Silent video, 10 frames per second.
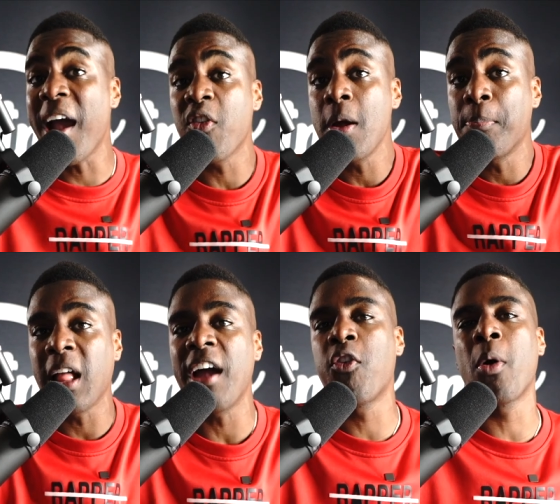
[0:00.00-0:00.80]
every
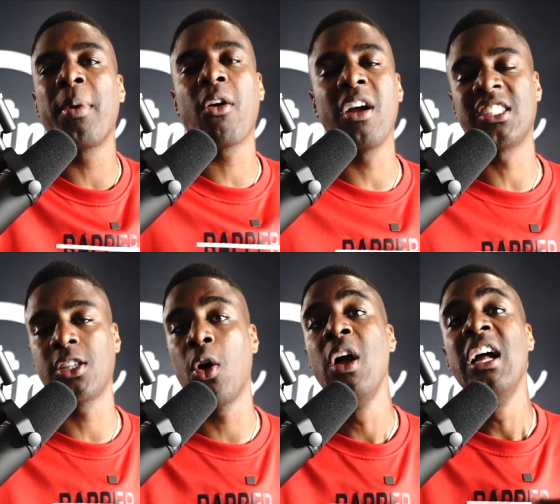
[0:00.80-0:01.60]
platform there is.
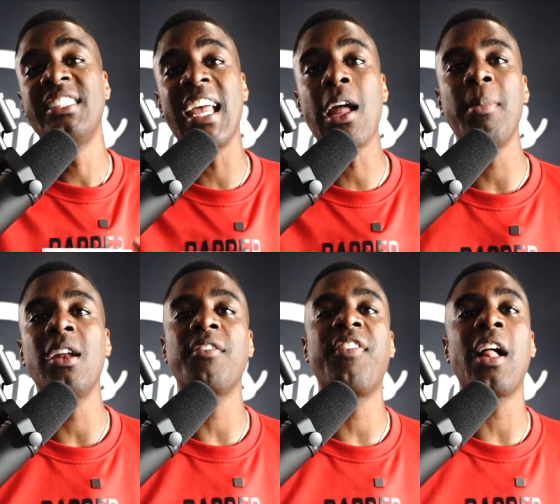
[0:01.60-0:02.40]
So take a
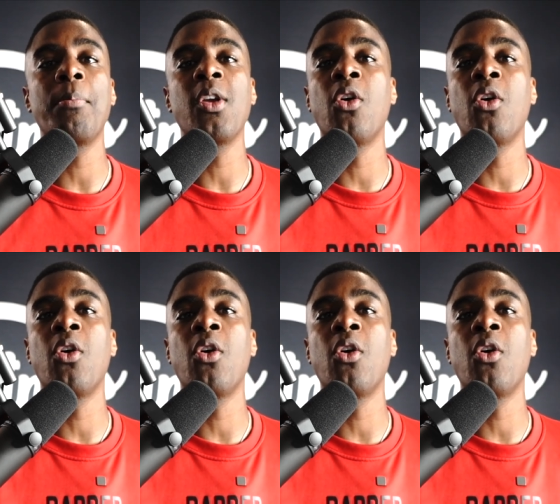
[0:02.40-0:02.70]
minute to follow me